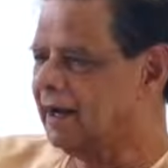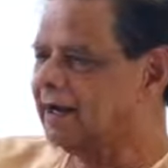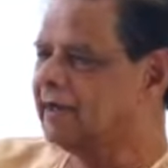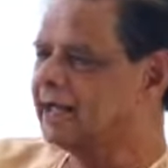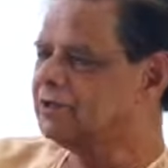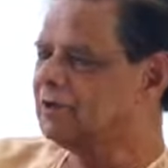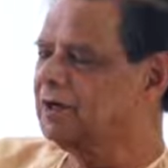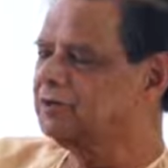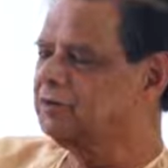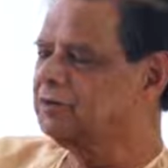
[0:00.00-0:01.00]
And
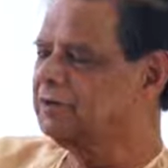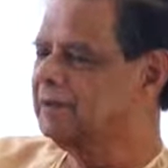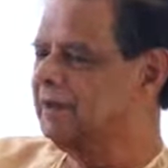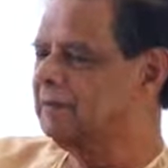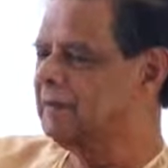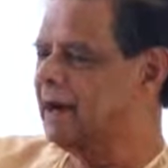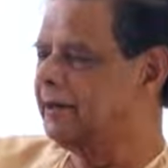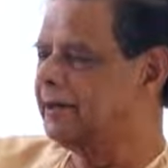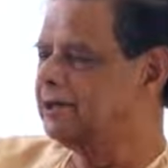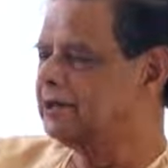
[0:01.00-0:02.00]
naturally, a
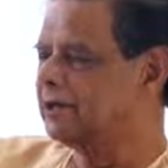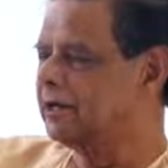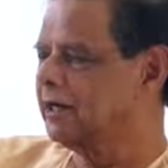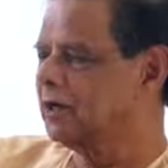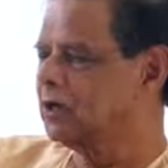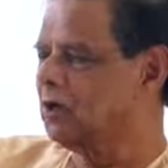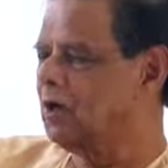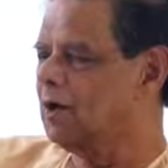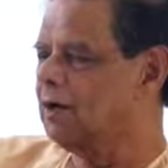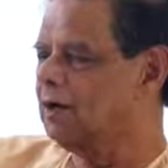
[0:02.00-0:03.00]
mighty shuddering
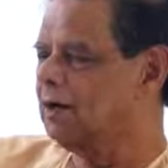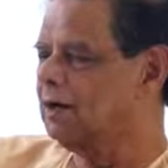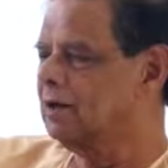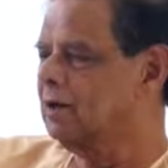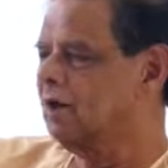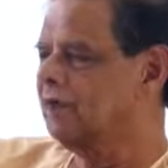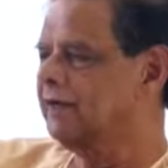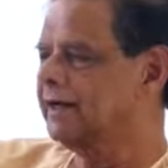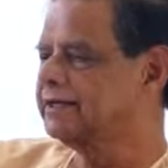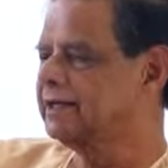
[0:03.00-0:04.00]
coil
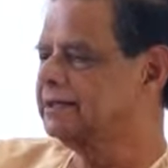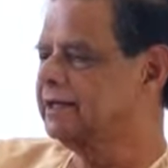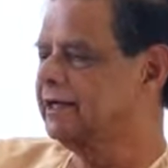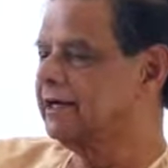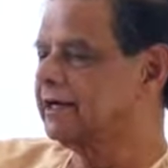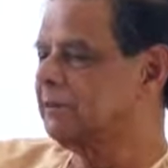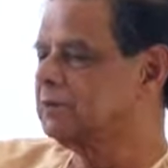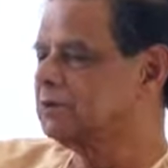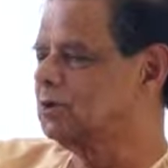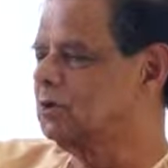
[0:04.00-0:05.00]
of ecstasy
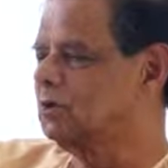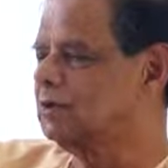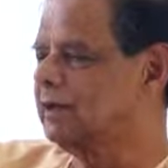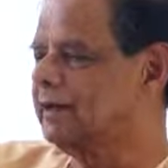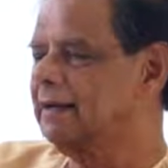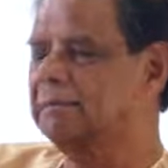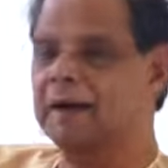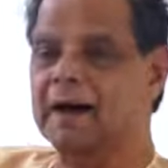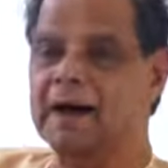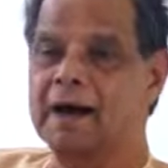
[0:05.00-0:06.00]
crept through the
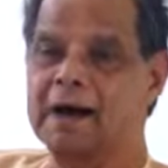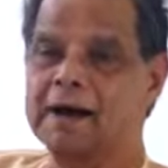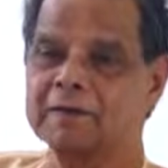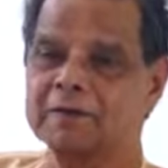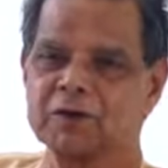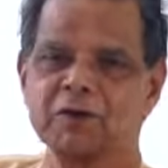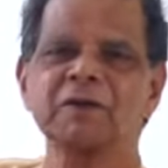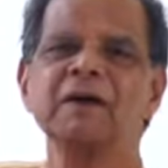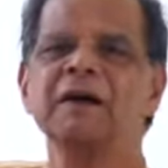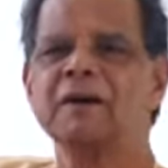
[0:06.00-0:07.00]
deep heart of the
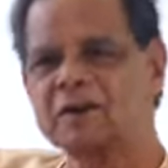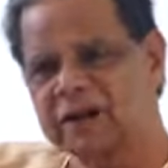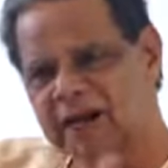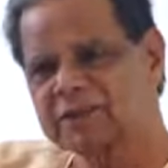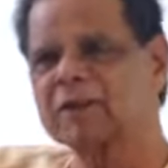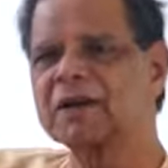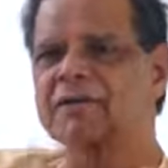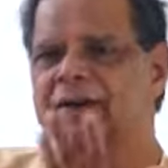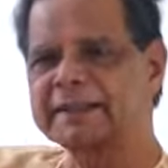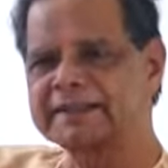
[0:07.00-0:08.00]
universe.
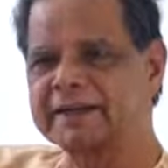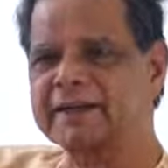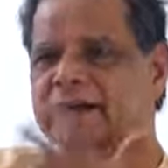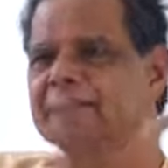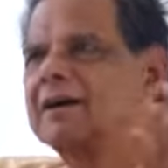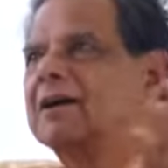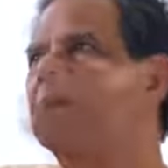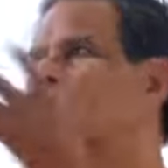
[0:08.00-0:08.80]
Naturally, when he's singing,